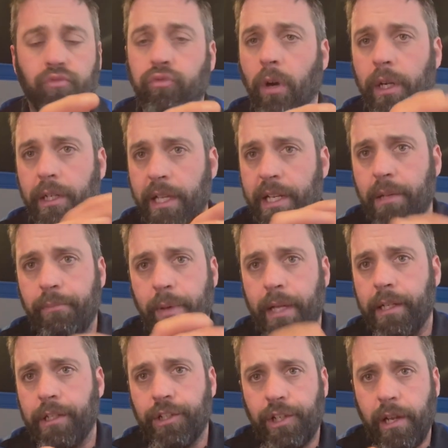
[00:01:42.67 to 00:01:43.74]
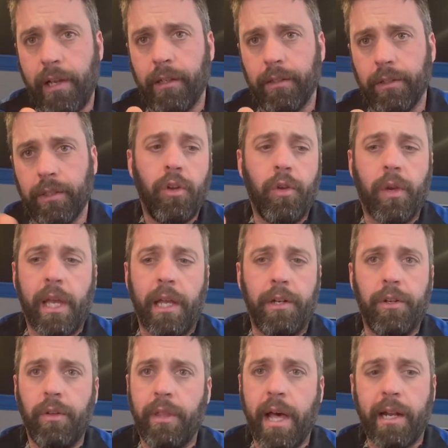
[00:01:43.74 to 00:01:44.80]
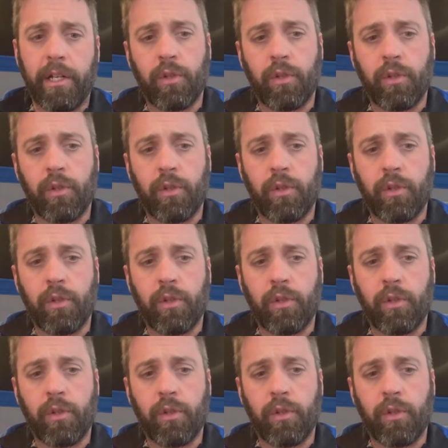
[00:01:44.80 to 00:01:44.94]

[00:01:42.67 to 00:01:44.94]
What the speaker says: run independent channels, you can do that